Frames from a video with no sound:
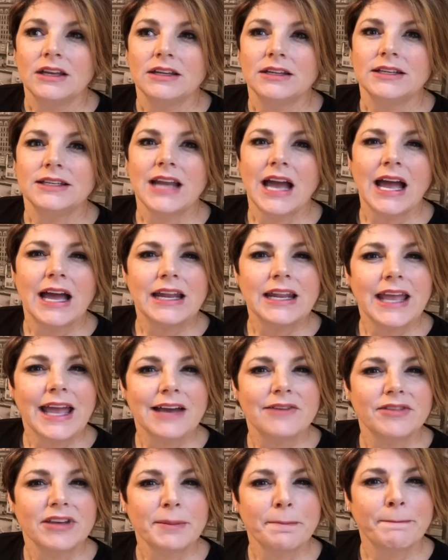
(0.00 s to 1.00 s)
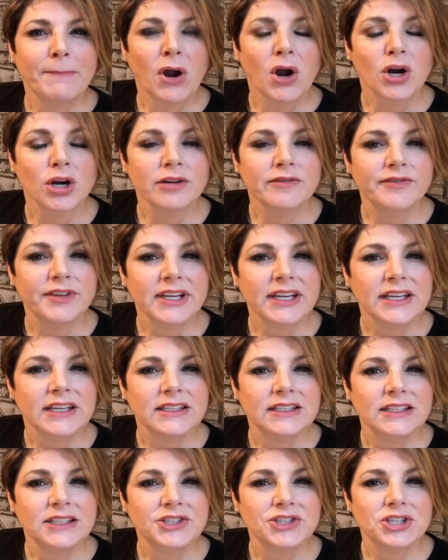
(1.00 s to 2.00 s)
not having perfect
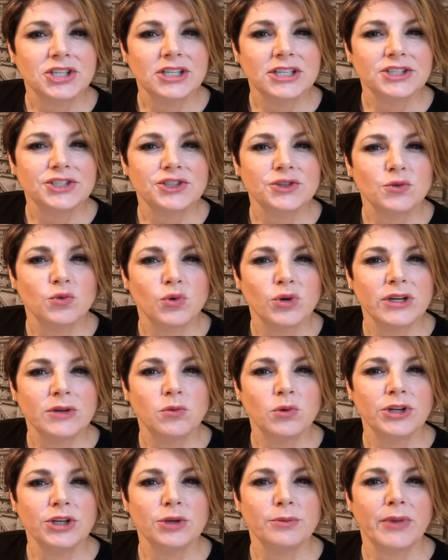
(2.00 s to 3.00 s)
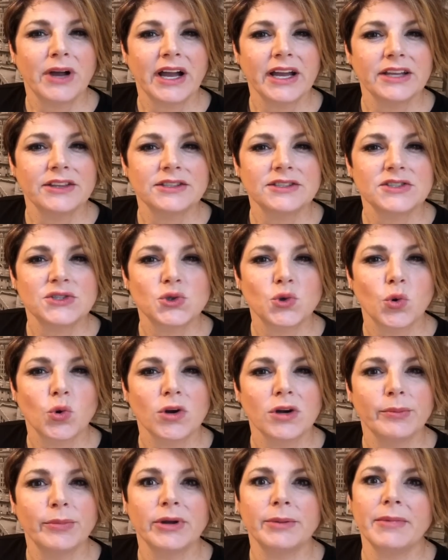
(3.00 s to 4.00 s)
condition as you would when you buy in the
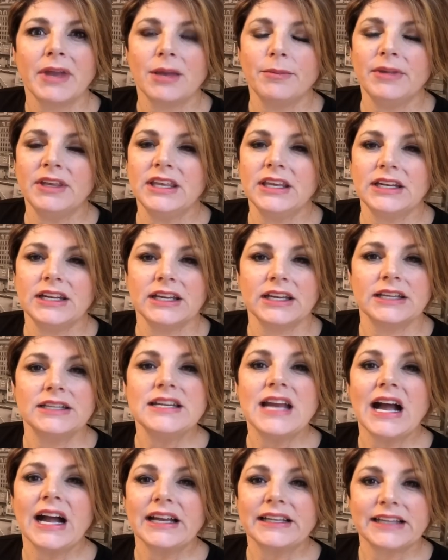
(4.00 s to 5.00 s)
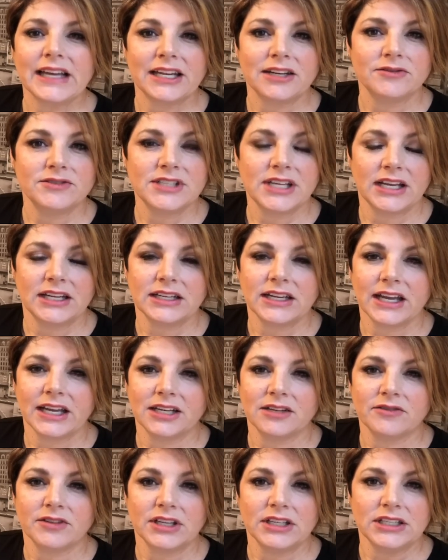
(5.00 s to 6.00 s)
store, but maybe getting a 9 out of 10 kind
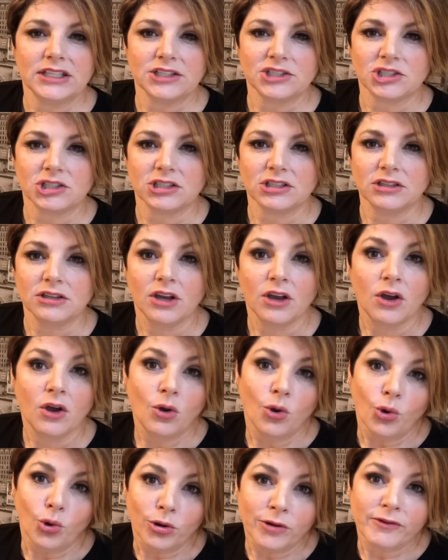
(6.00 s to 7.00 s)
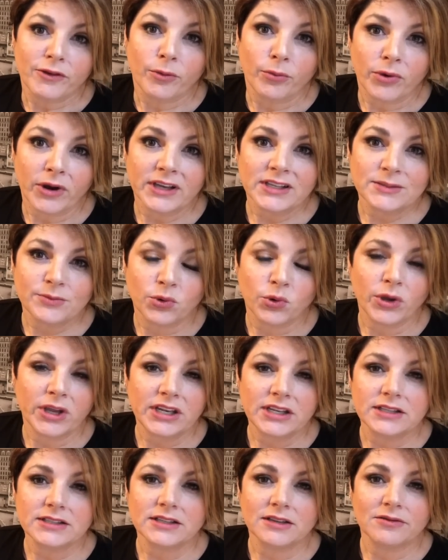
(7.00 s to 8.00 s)
of condition. Or if your price point
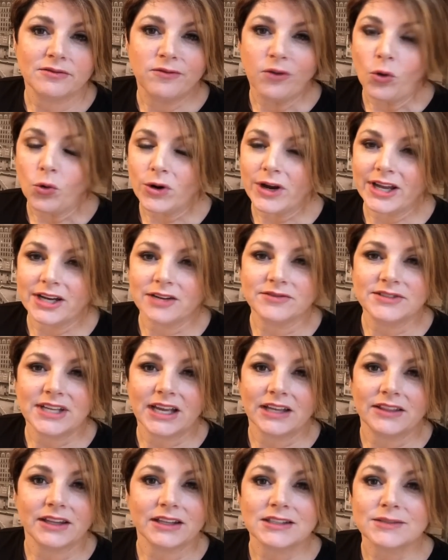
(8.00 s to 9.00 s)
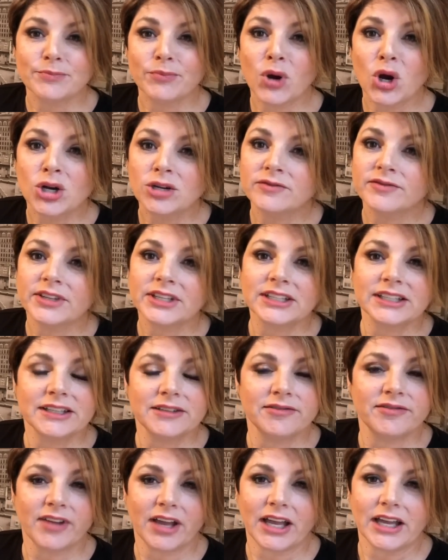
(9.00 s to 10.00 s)
is a 4 out of 10, that's perfectly
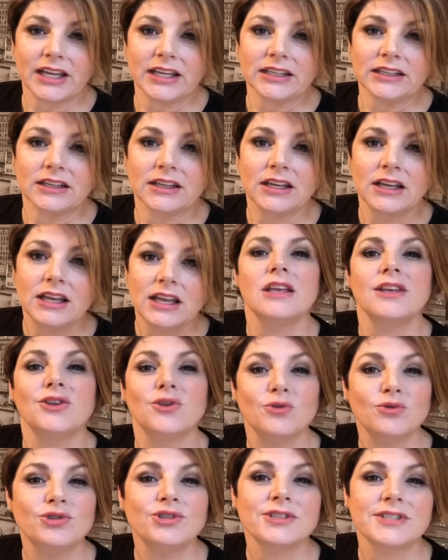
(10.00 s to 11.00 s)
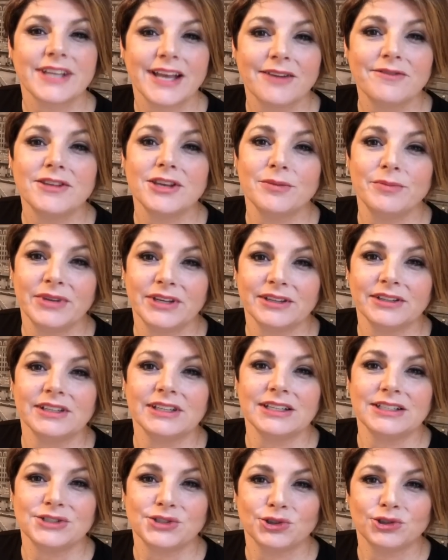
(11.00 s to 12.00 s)
fine. You just have the
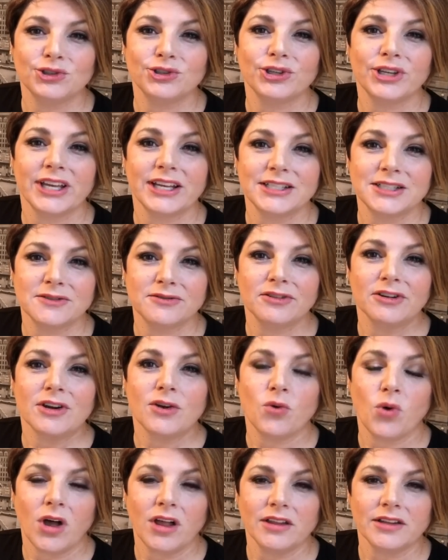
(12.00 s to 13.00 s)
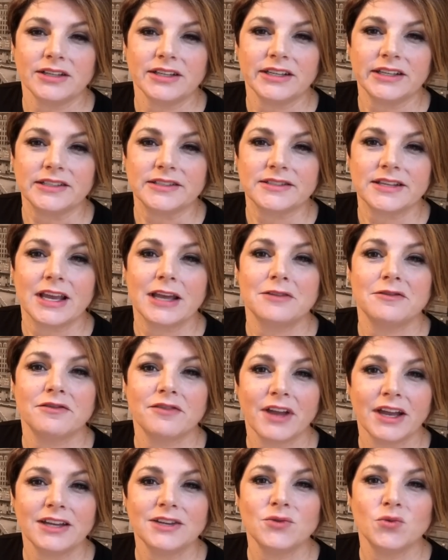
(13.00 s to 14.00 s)
ability to look at different qualities and
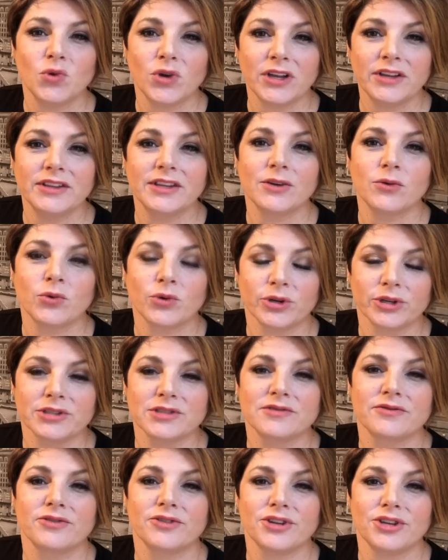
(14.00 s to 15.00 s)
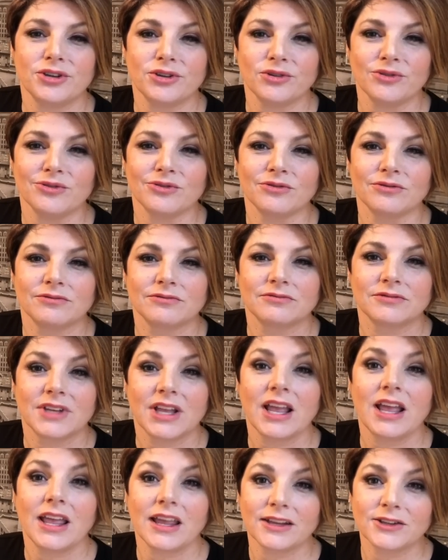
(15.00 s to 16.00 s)
find one that works for you
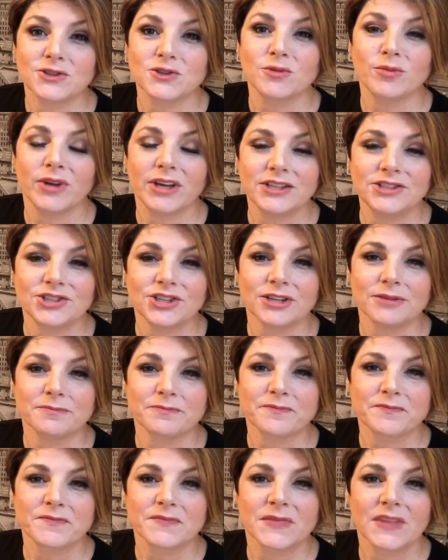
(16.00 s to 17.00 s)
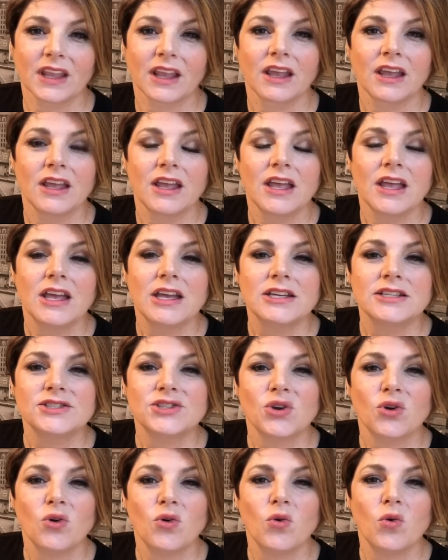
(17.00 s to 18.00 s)
and your budget.
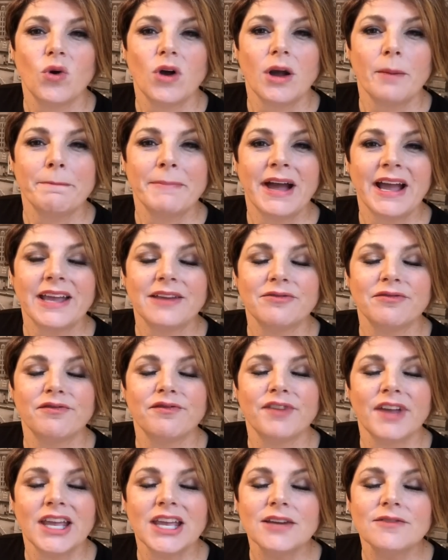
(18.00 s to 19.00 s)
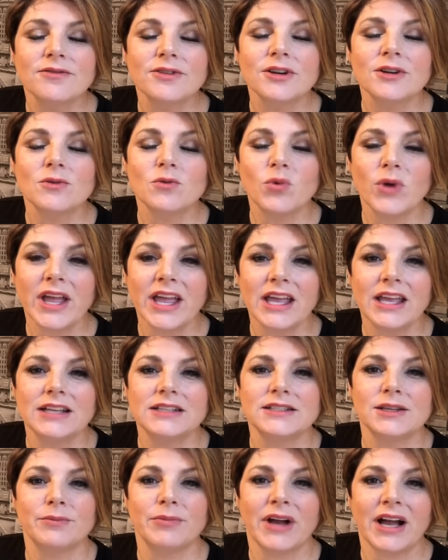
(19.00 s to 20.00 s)
So my favorite way
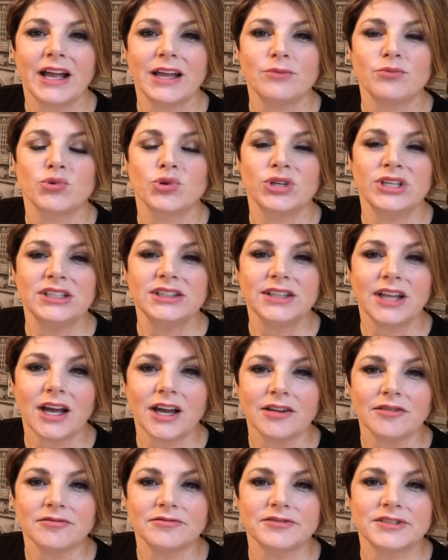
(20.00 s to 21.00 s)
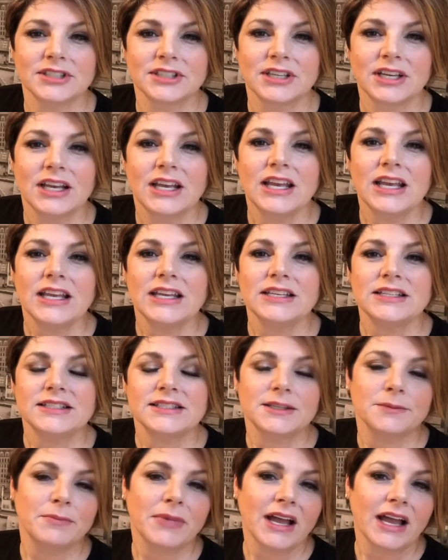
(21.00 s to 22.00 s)
to buy pre-loved is
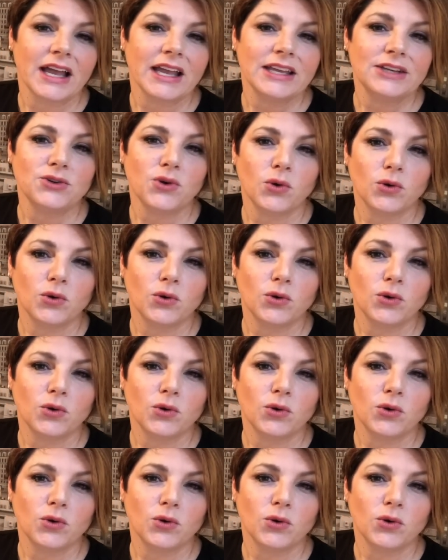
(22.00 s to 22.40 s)
to buy an